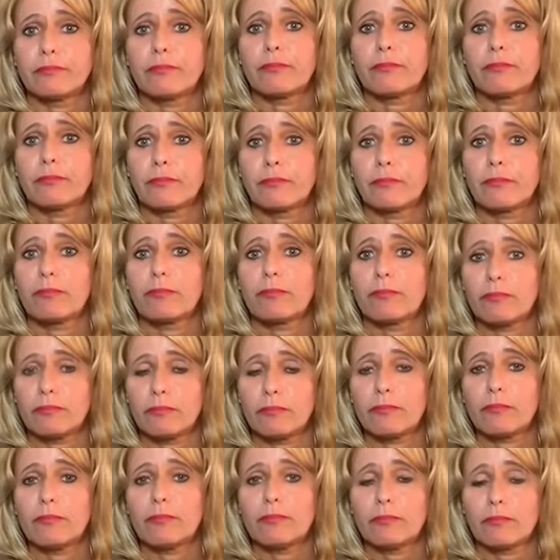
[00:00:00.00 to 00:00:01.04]

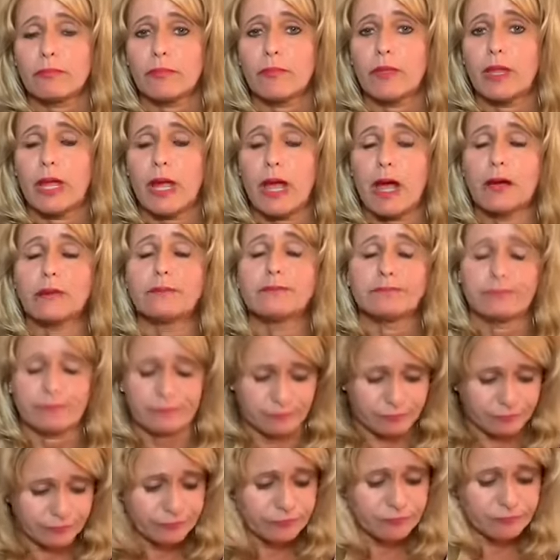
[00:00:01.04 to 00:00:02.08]

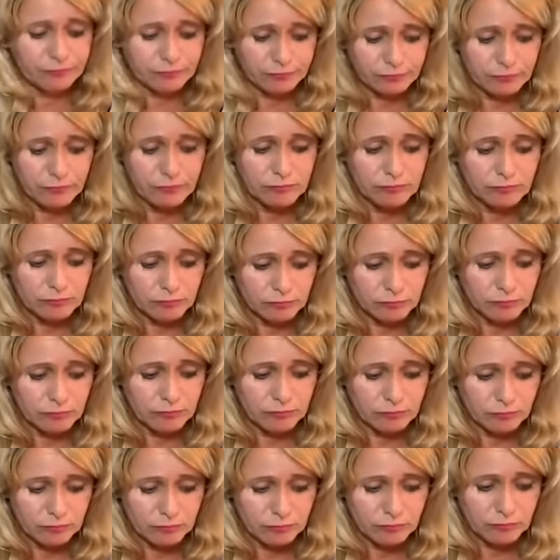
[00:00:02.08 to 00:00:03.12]

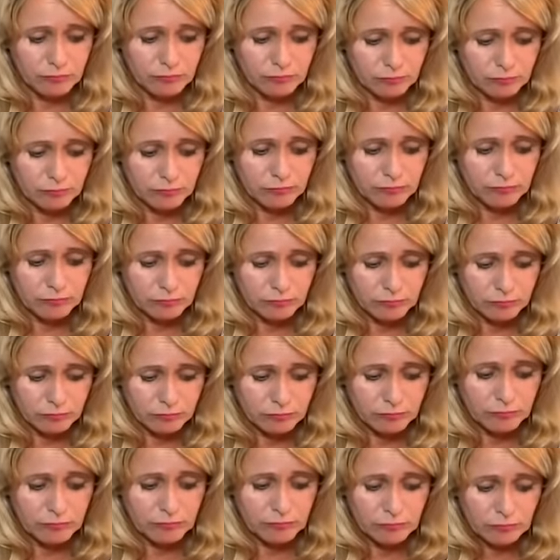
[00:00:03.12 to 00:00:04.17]

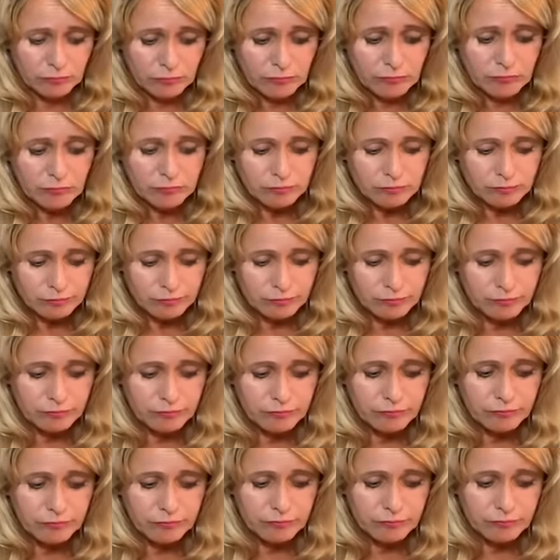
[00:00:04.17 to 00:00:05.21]

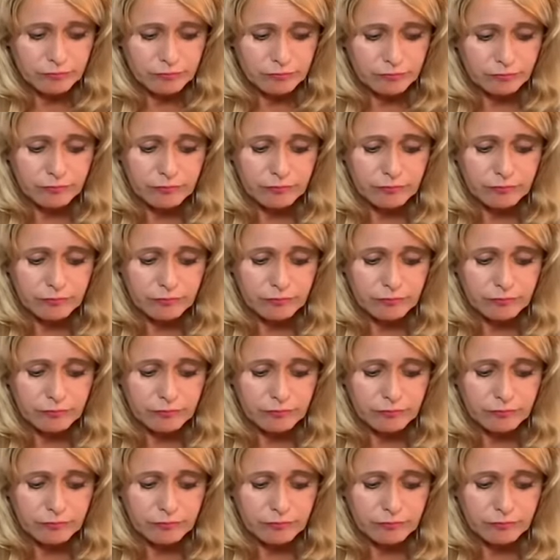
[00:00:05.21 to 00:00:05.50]
[no speech]